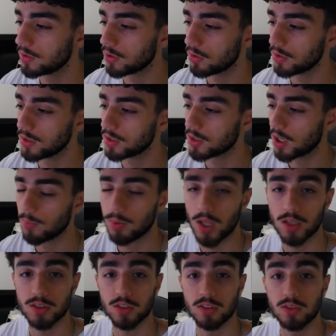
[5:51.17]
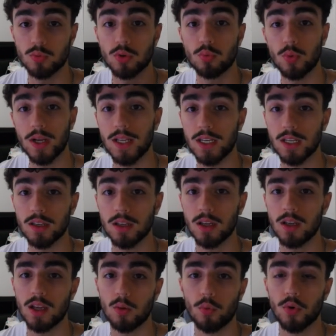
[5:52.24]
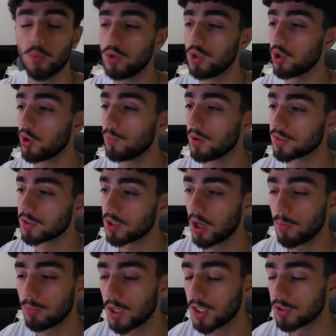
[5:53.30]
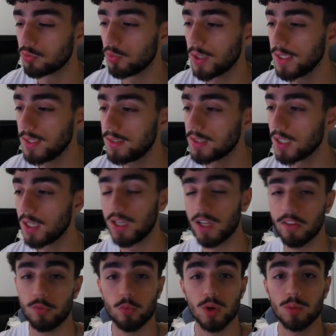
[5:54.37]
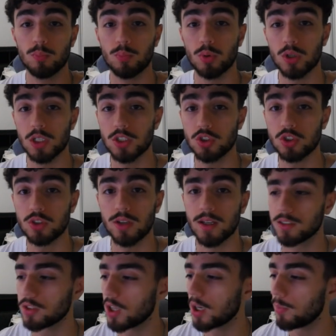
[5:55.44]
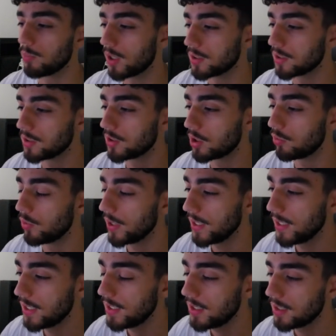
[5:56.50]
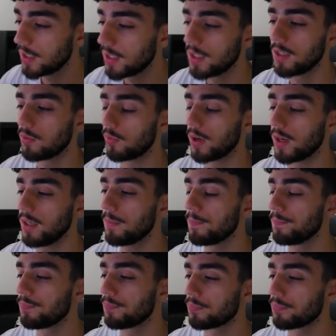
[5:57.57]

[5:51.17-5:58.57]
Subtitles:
So these stop losses were rated. And what do we know about stop loss raids? If we're bullish and stop losses are rated, right?